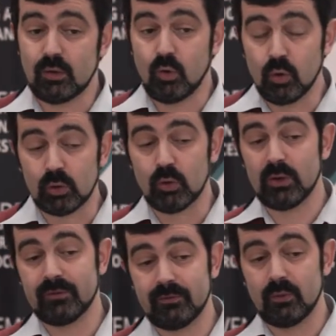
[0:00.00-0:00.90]
call
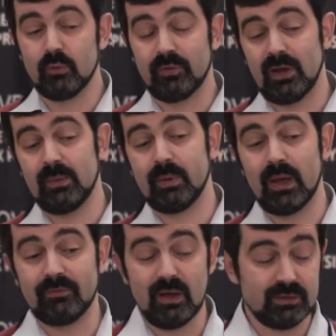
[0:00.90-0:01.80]
of
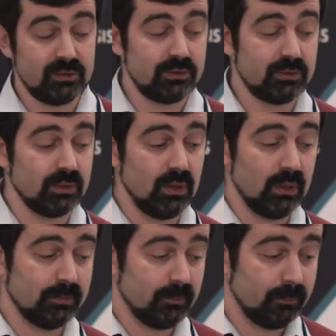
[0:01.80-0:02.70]
API functions.
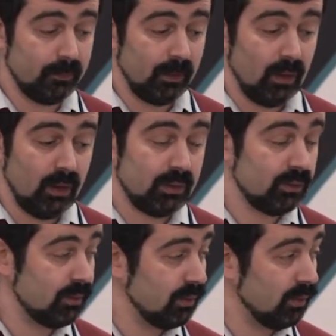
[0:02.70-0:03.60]
And
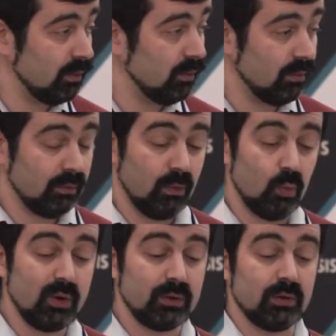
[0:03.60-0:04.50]

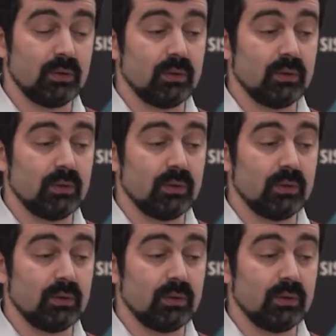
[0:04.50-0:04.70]
when